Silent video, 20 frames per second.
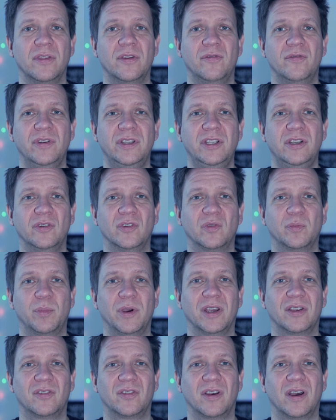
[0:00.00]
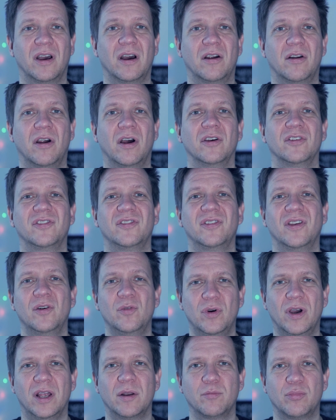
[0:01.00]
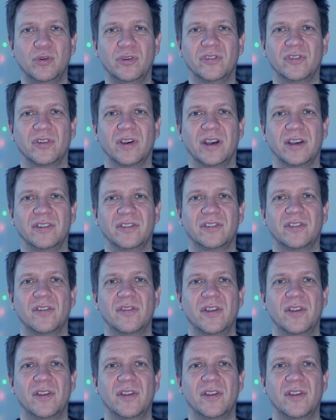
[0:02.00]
the video specs are so imprecise